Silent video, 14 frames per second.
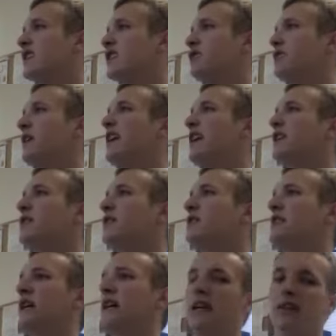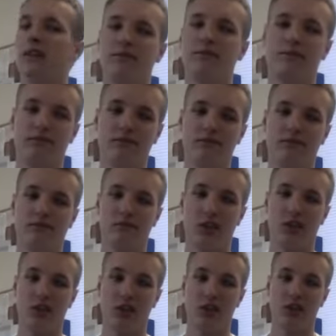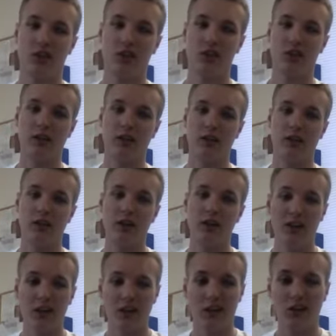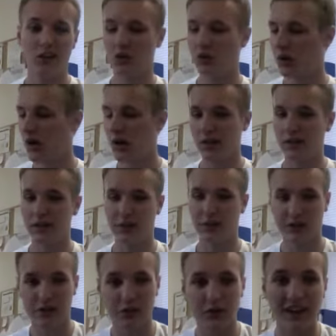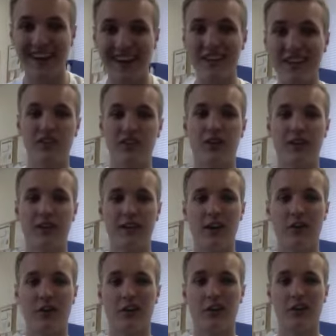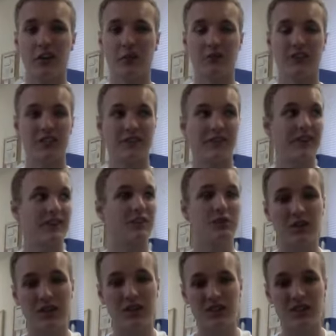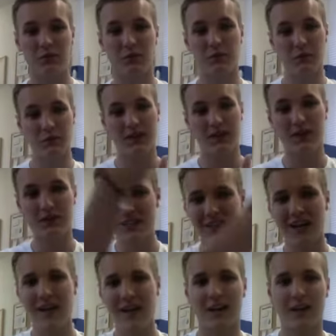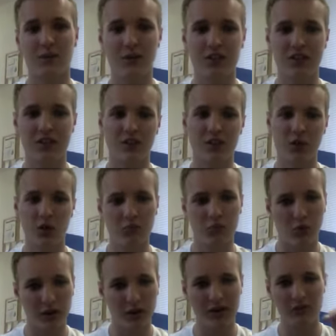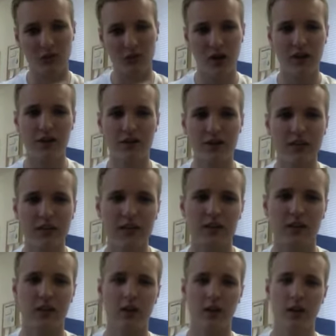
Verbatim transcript: It's raining outside. Well, that's shitty. It's so hot in here, too. I can't even turn on the air conditioning, because if I do, then you guys won't be able to hear me talk, which is the whole point of why you're here.